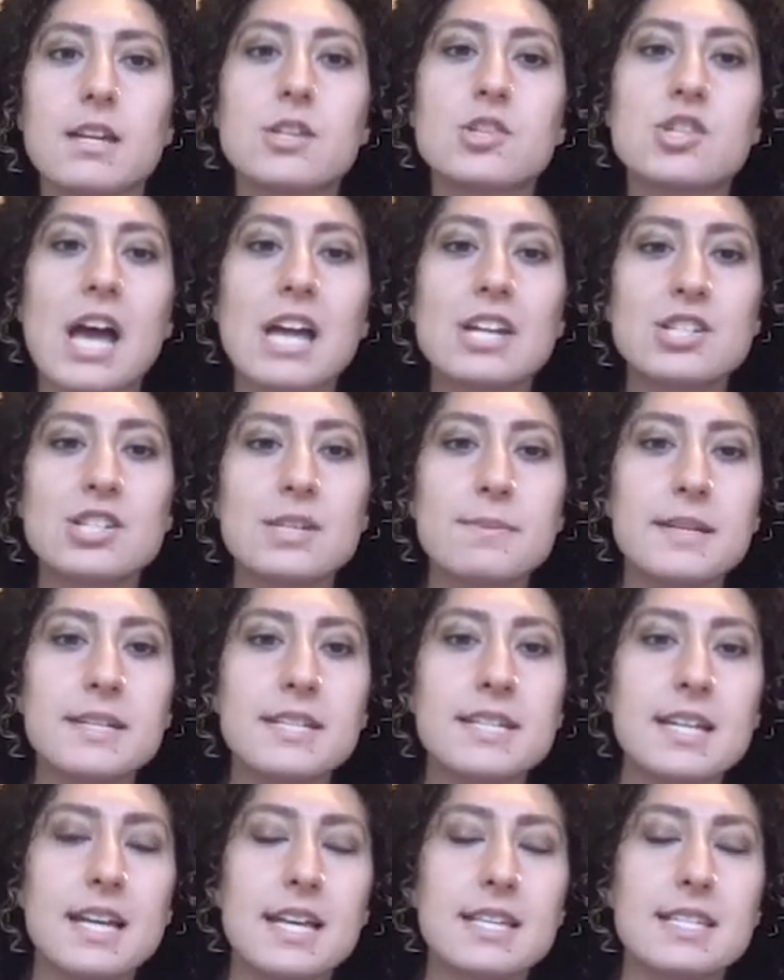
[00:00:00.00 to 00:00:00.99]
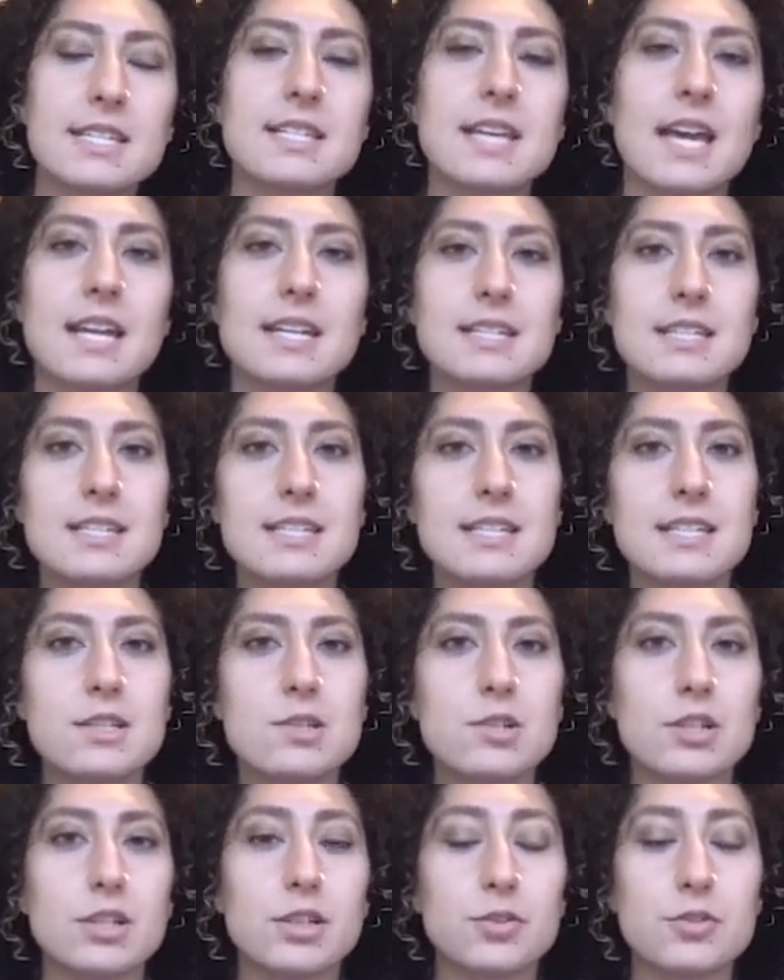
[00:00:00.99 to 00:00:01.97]
ChatGPT has a tendency
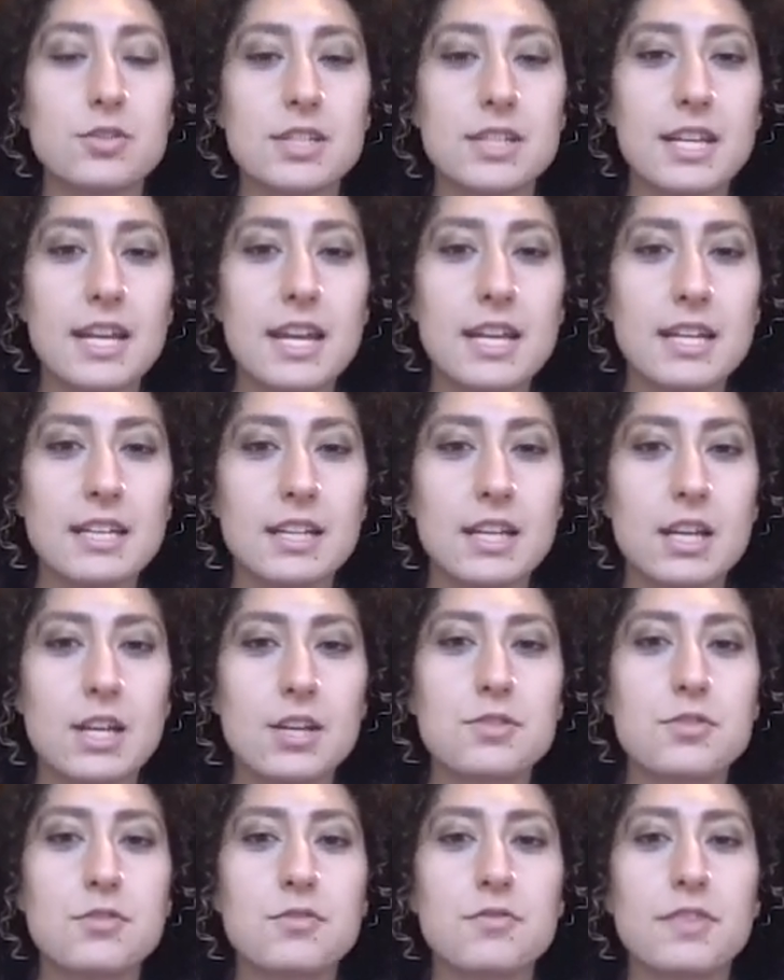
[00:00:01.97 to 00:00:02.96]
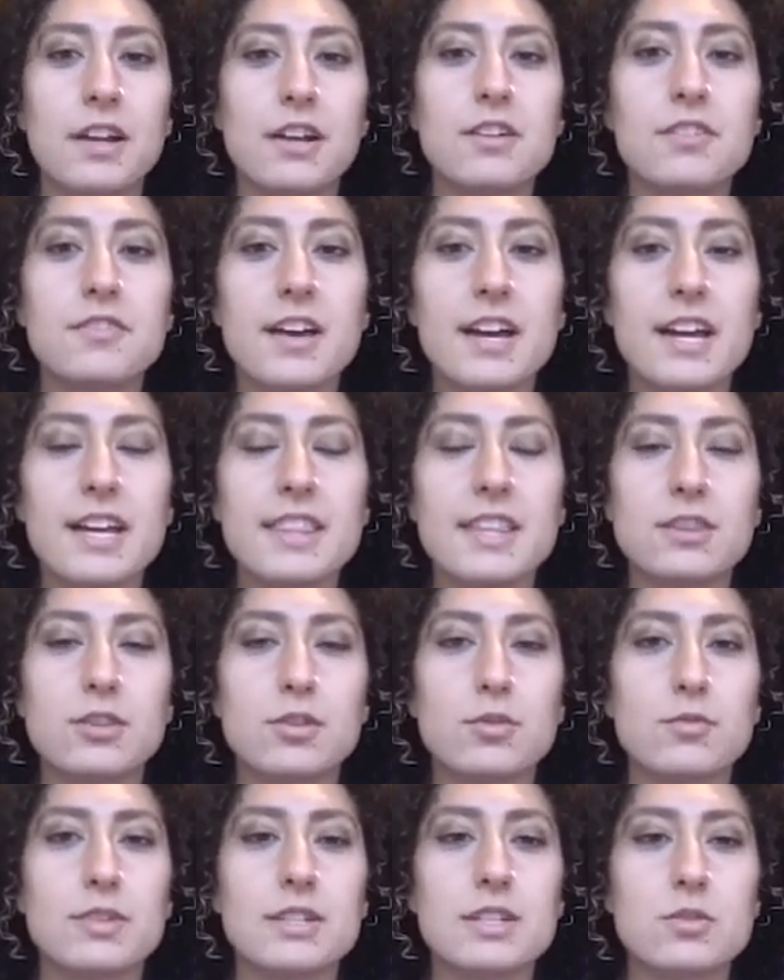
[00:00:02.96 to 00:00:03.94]
to hallucinate, so verify that
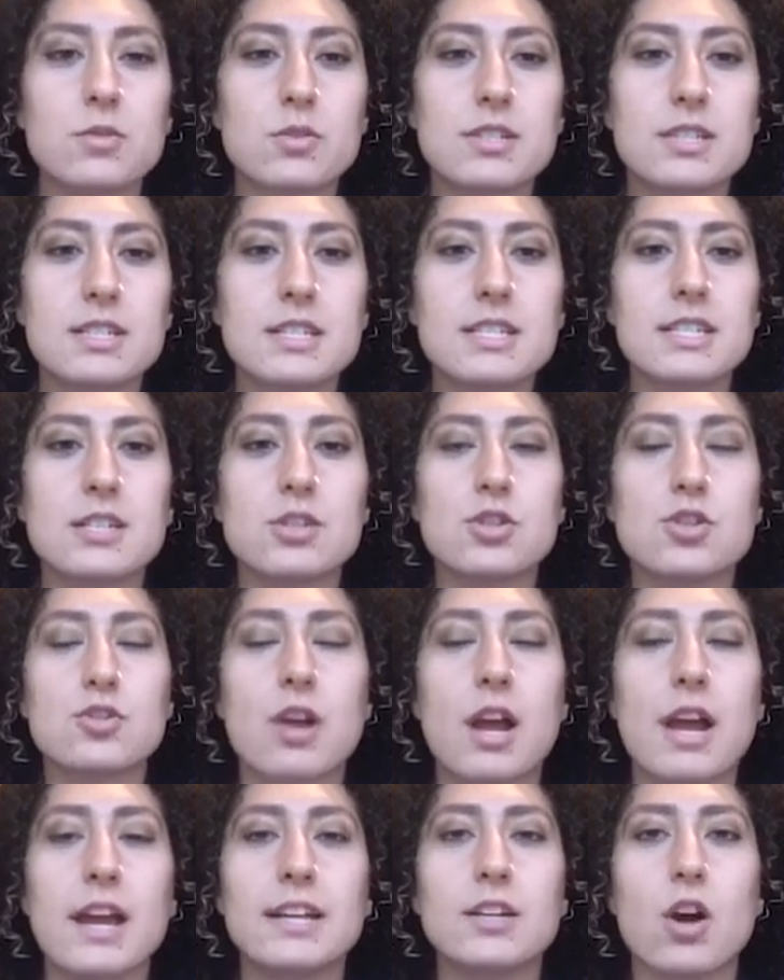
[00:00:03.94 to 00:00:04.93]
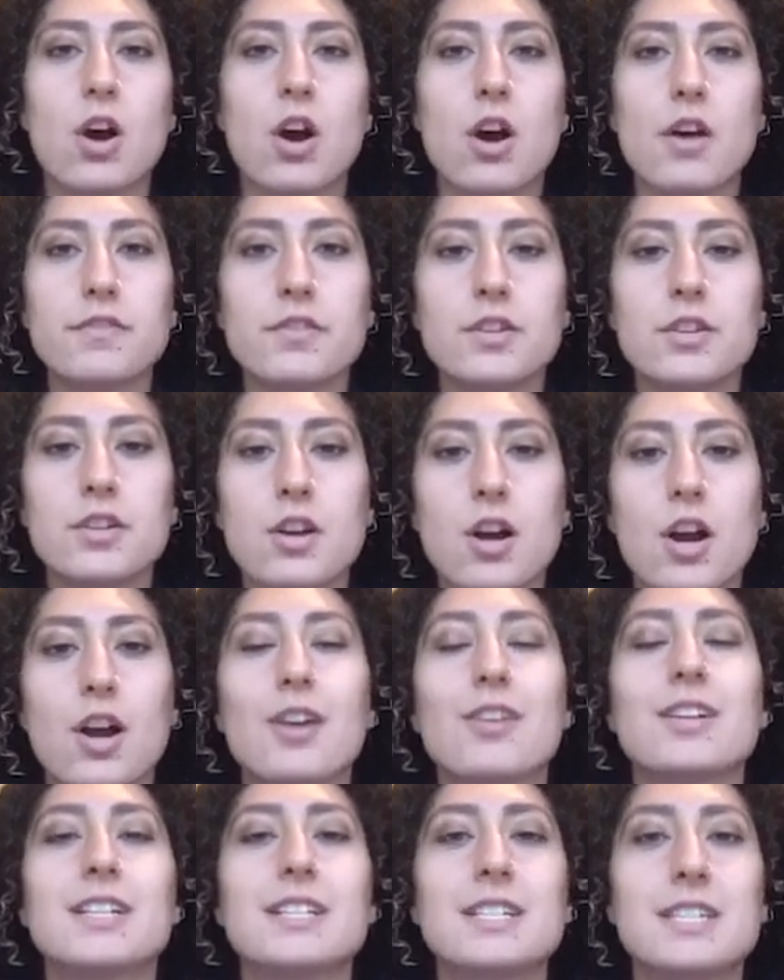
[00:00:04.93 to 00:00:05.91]
the resources it's trying to offer
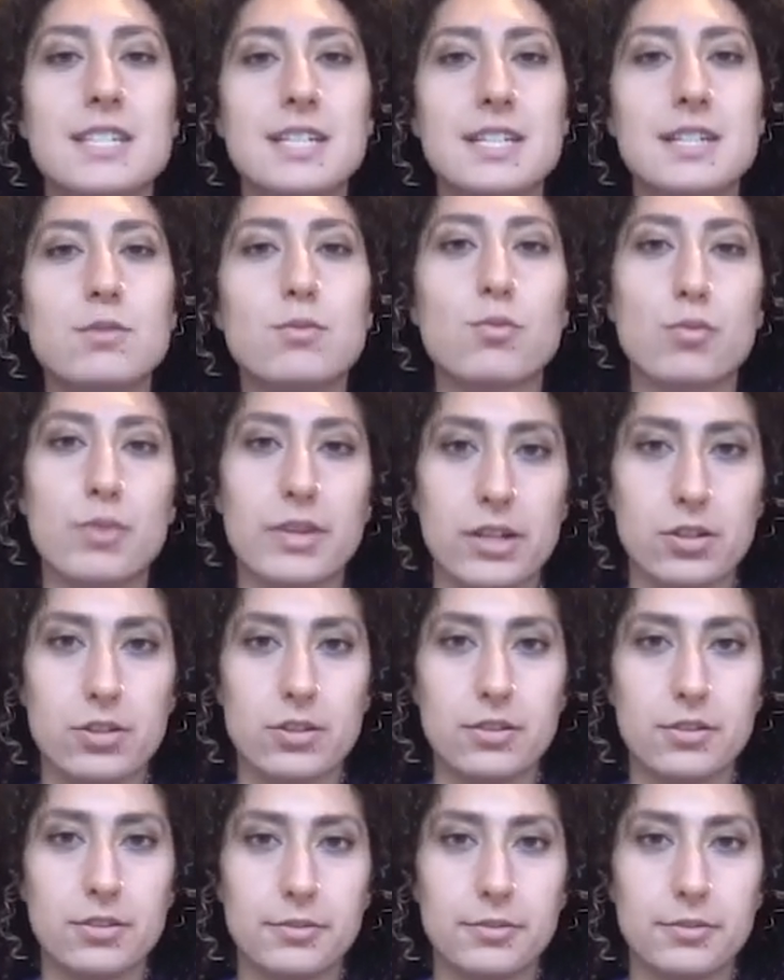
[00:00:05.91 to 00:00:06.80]
are indeed real.